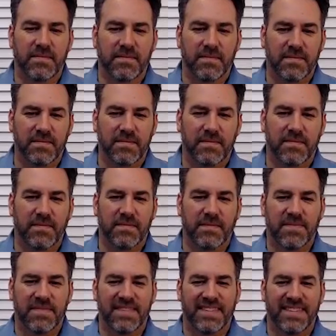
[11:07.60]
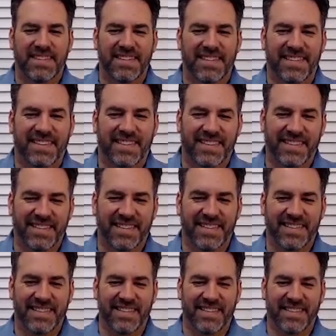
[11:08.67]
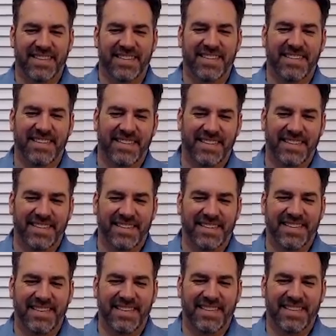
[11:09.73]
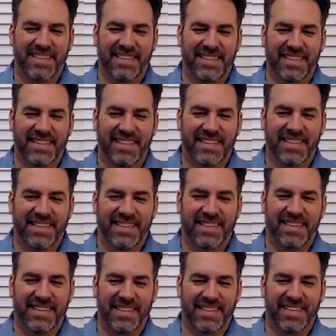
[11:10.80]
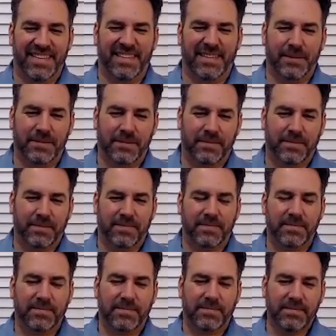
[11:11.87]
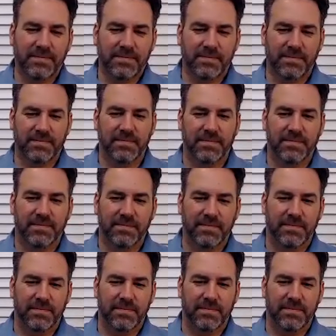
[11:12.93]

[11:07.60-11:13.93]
[no speech]